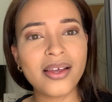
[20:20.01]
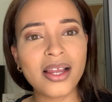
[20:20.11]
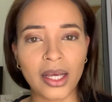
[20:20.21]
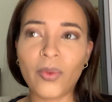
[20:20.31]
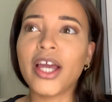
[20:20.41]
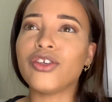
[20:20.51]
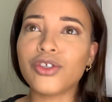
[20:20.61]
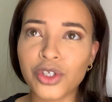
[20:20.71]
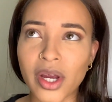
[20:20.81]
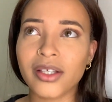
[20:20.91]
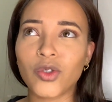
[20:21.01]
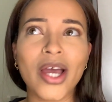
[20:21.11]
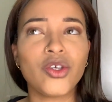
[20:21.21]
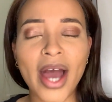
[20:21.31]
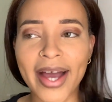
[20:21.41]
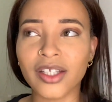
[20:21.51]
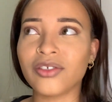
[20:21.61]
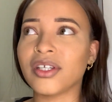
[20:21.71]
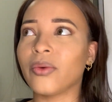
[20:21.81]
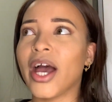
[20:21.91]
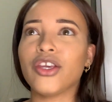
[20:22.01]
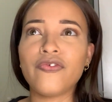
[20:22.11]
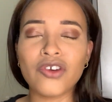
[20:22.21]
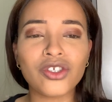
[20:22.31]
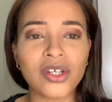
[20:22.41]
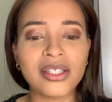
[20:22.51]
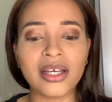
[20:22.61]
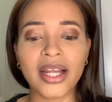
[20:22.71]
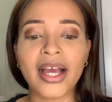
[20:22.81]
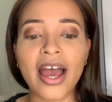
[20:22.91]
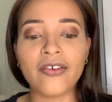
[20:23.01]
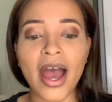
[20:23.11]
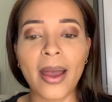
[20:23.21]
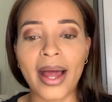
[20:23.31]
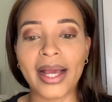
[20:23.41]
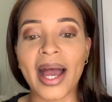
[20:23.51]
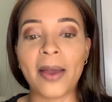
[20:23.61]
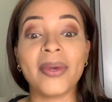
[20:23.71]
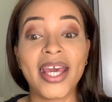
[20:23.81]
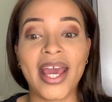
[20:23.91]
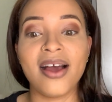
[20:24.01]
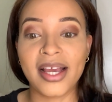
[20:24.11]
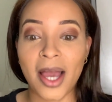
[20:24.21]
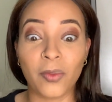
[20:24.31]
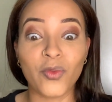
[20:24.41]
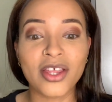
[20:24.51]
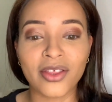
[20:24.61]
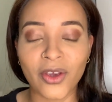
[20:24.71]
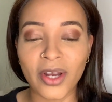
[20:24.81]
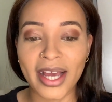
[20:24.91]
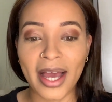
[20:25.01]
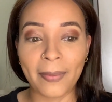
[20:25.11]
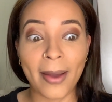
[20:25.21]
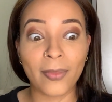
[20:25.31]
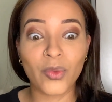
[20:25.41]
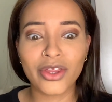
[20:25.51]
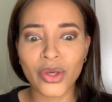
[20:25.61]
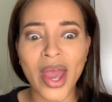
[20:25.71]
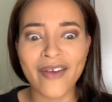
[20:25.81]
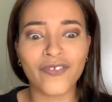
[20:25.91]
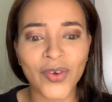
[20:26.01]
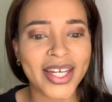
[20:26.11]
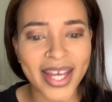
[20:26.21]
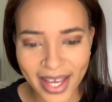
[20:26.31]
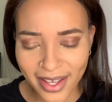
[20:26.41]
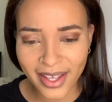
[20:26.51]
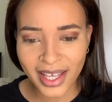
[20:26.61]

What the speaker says: Like, why are you stressed? Why are you angry? Why are you frustrated? Like, I'm here, like, I'm with you, like, I'm with you every day